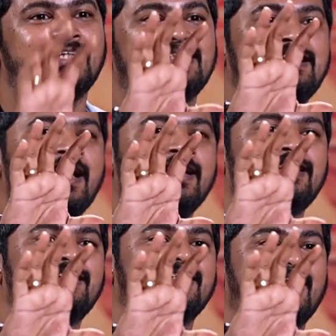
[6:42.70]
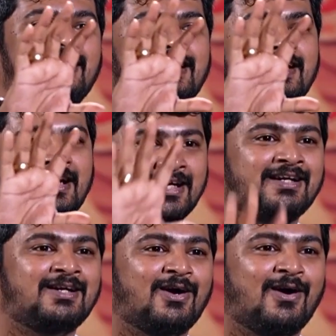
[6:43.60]
diet really
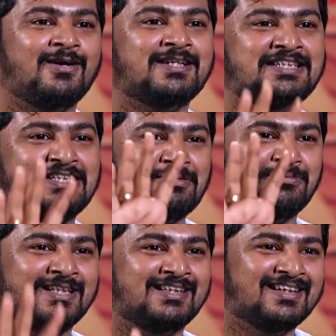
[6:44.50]
real or is it, it a myth? It